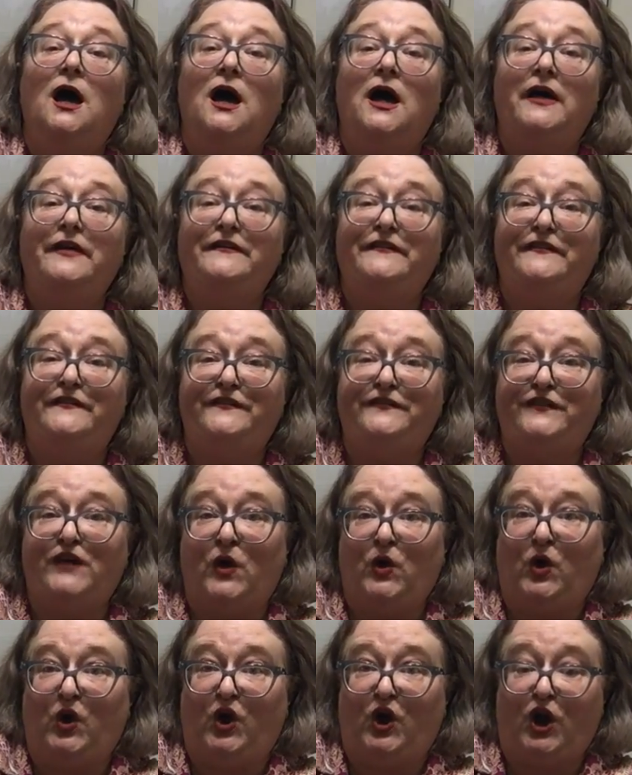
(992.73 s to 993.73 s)
a
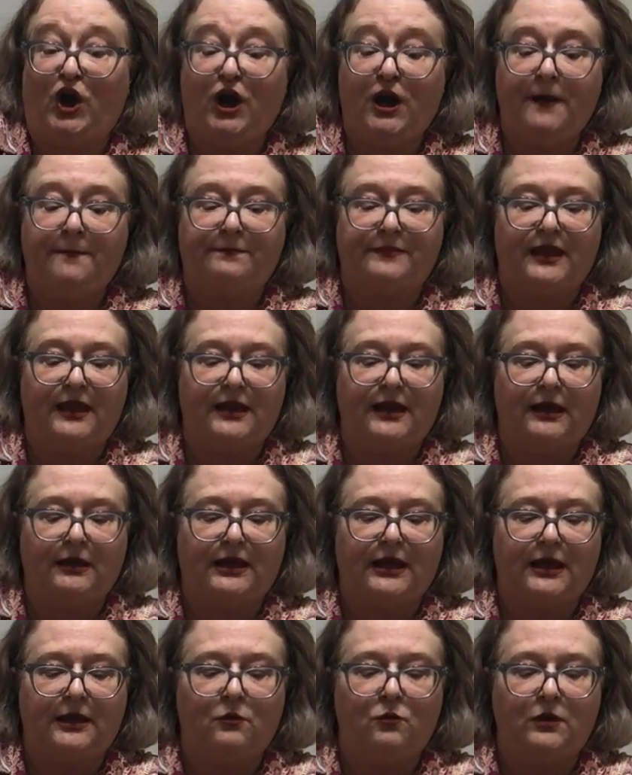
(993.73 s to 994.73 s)
third. And I
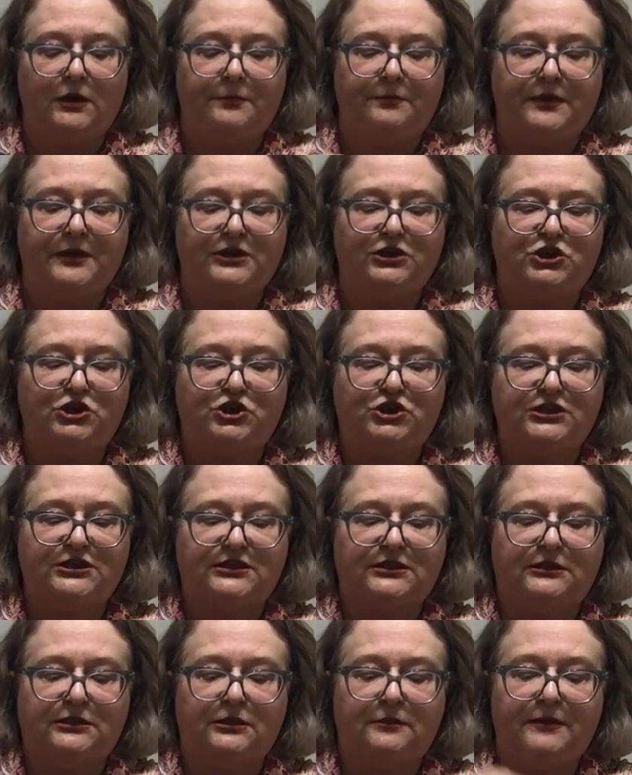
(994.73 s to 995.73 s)
kind of want to pinch just
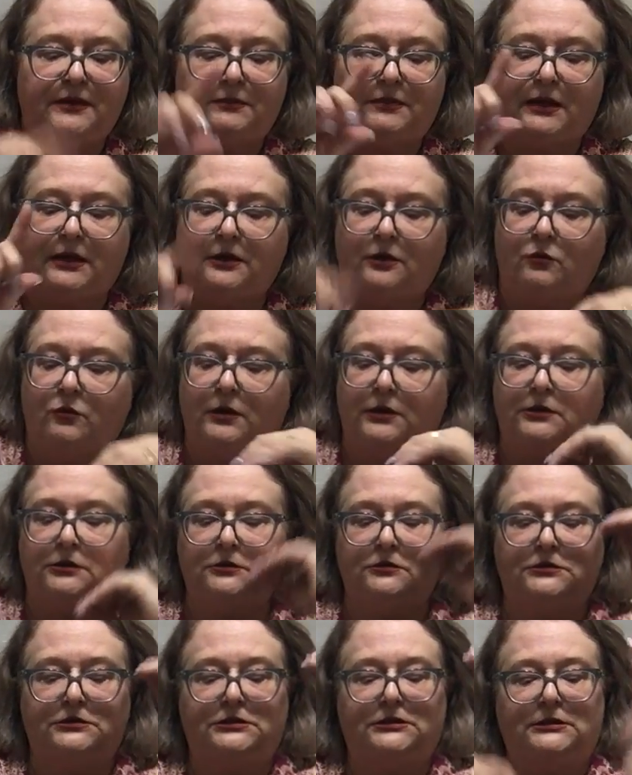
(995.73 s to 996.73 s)
a little bit, but I don't want to
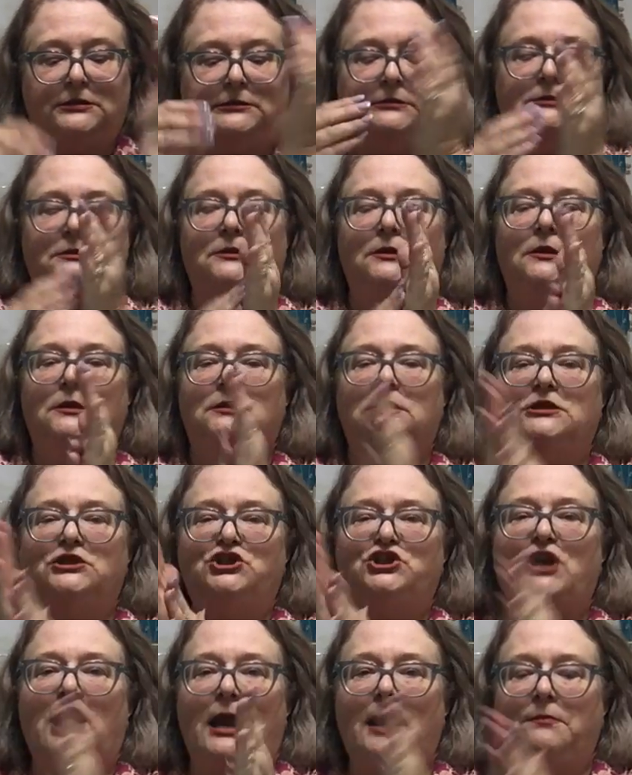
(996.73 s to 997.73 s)
lose the
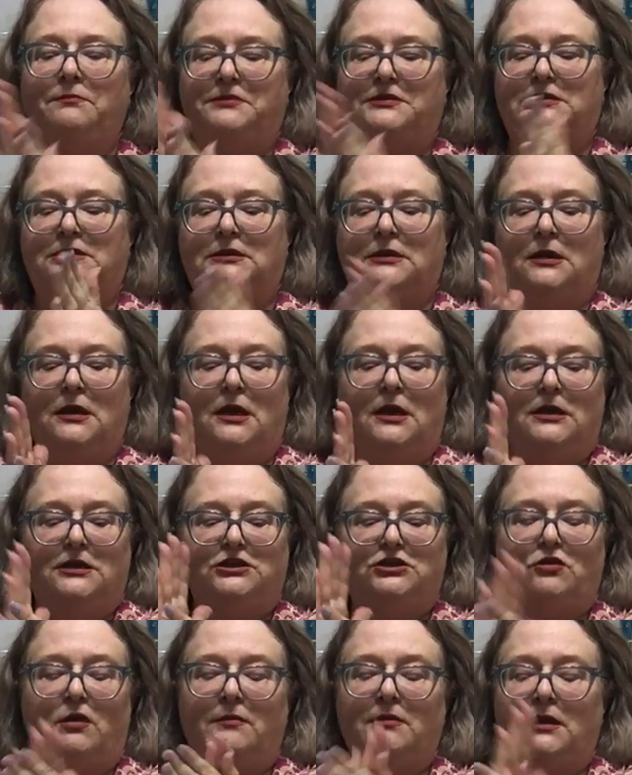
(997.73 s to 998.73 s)
shapes.
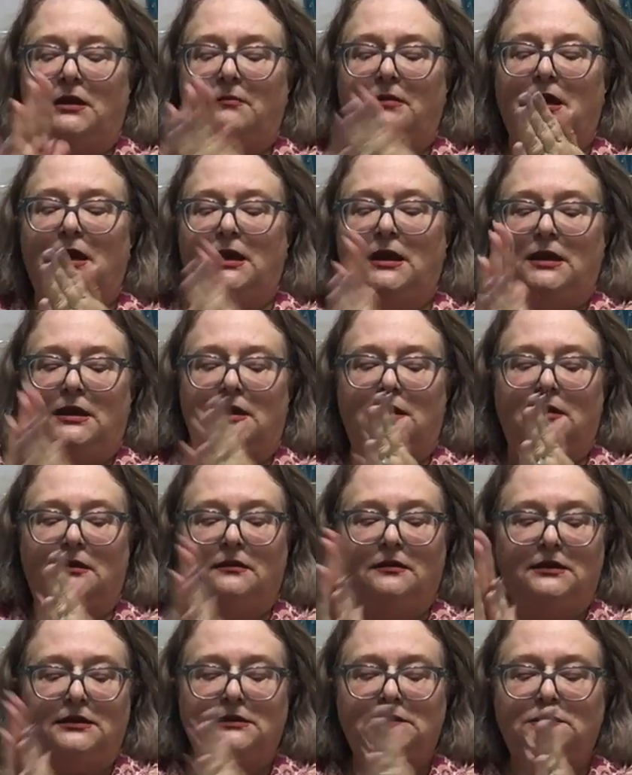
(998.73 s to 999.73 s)
So I'm going to make
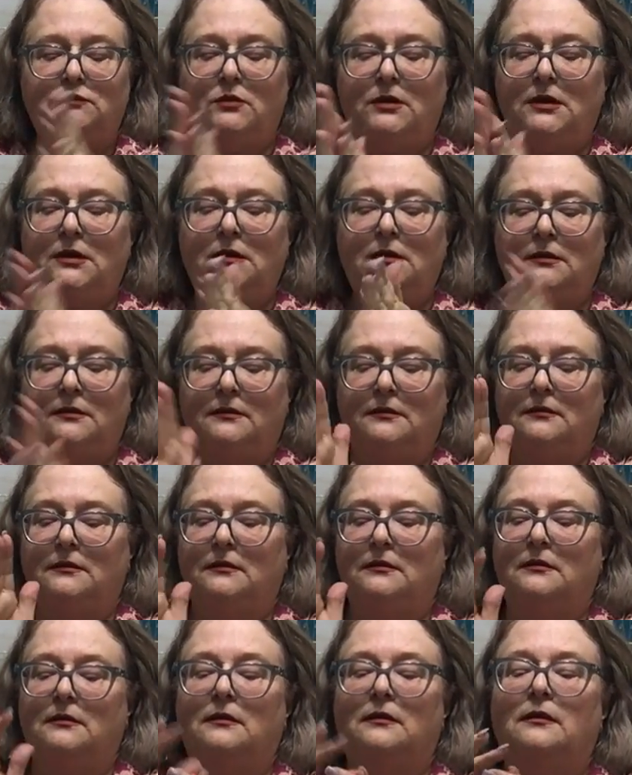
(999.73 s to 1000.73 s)
this one
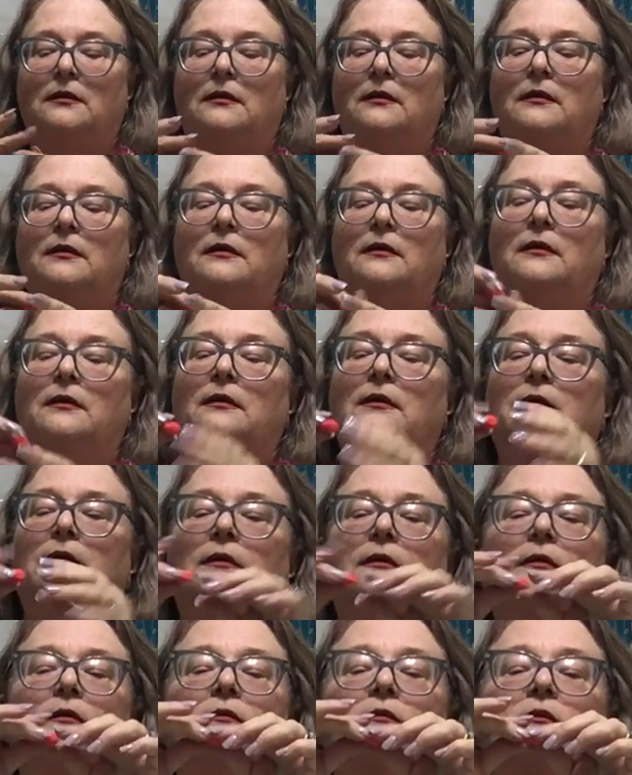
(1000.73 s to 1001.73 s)

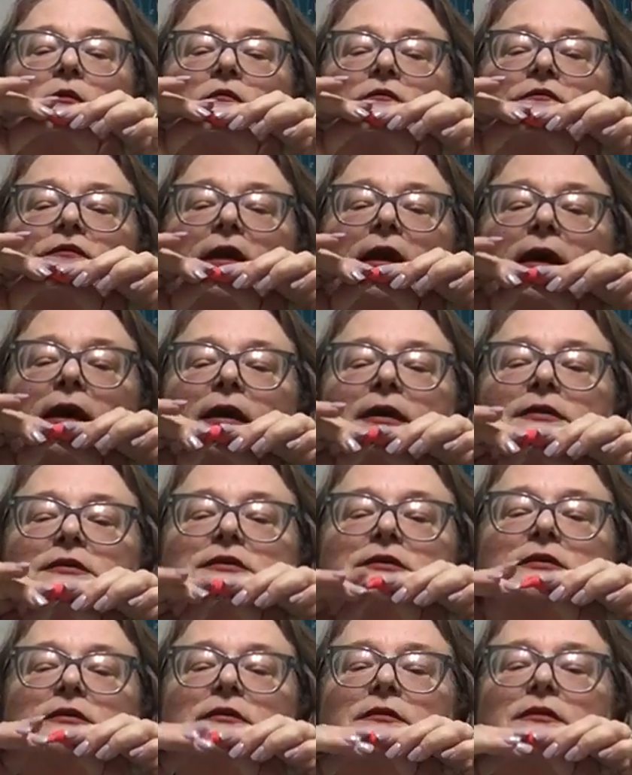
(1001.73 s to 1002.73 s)
a little
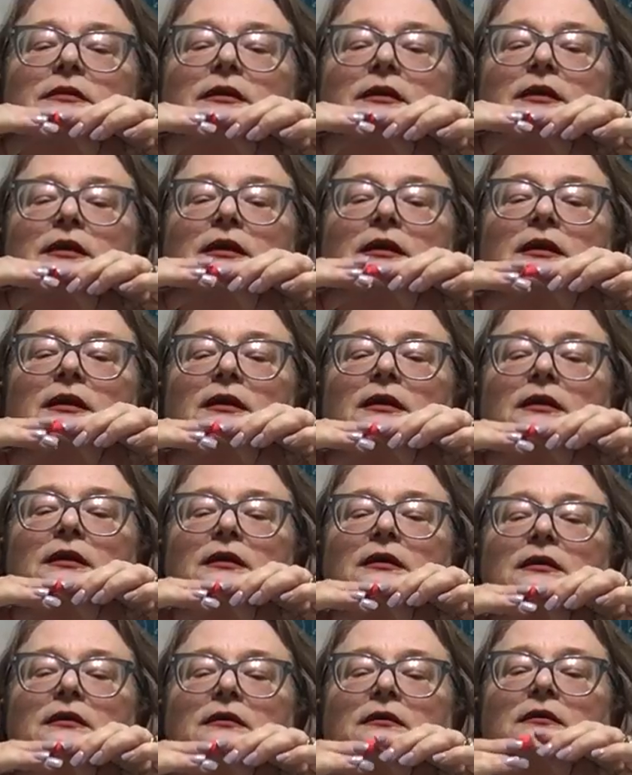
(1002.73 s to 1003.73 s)
fat
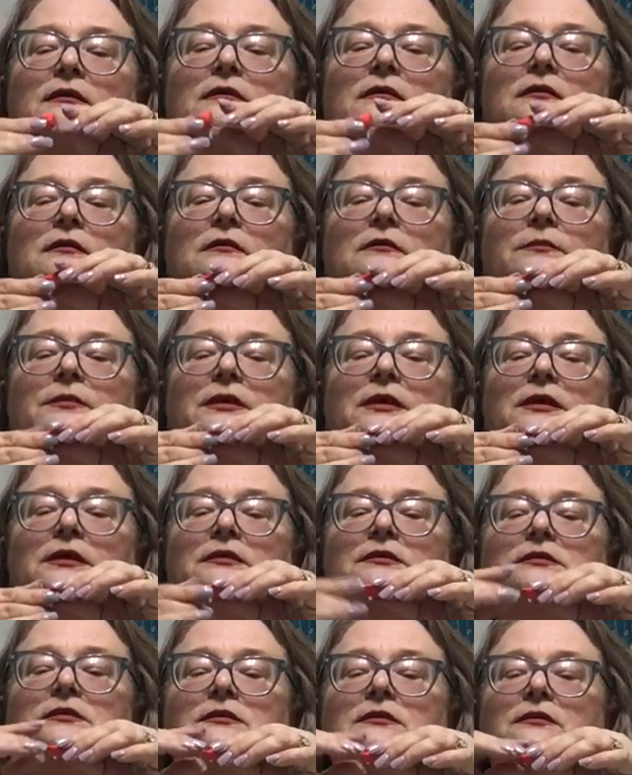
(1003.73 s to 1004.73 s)
and a little
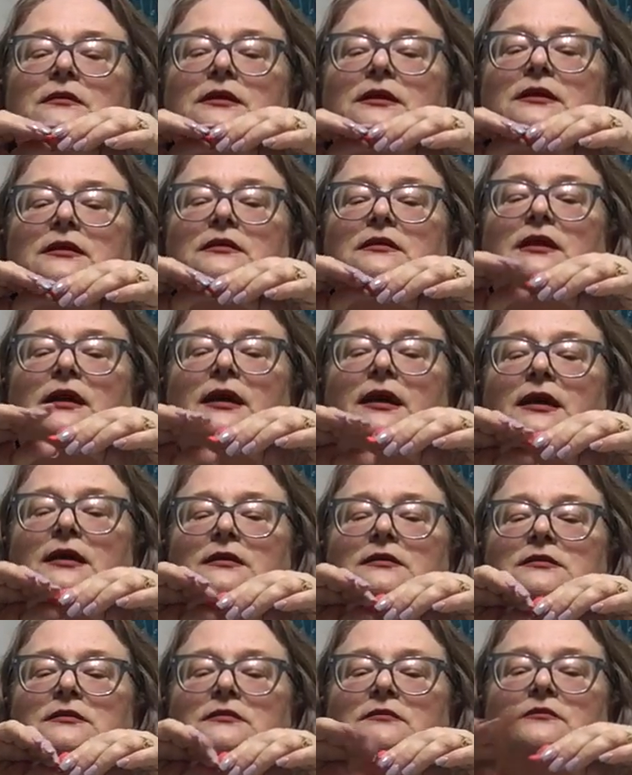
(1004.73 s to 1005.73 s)
bit like
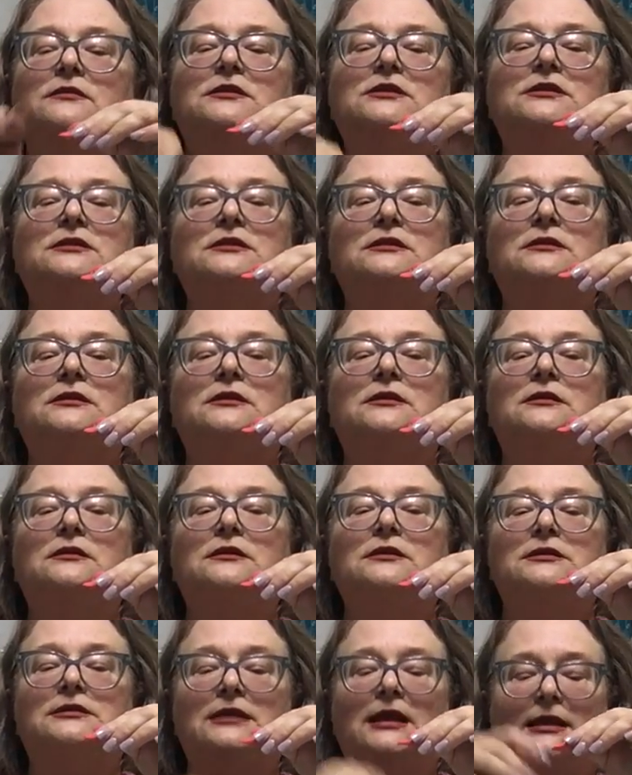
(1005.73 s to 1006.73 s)
that with just a little,
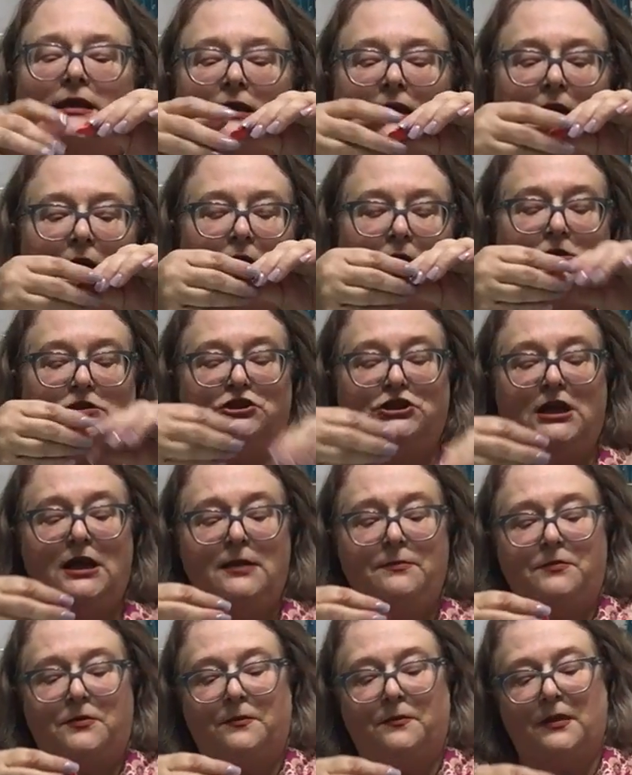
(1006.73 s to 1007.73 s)
it's like an L
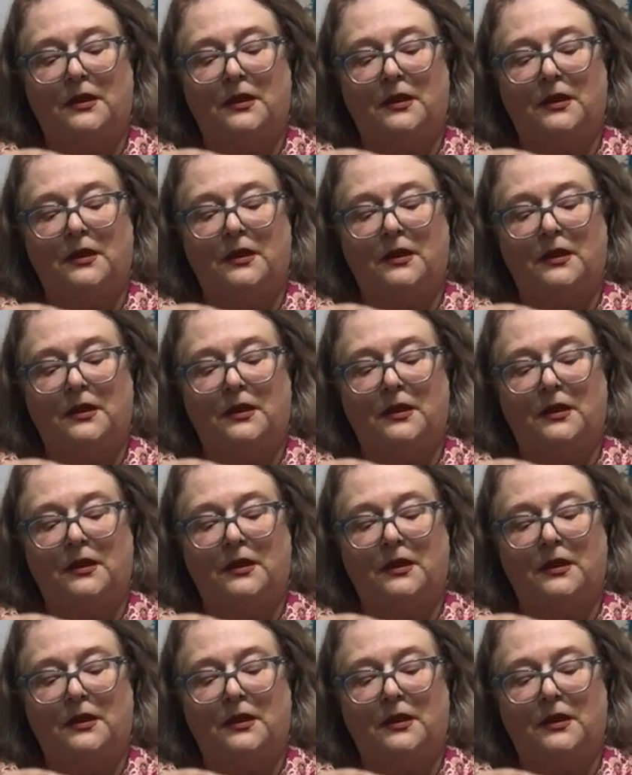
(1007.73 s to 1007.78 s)
shape.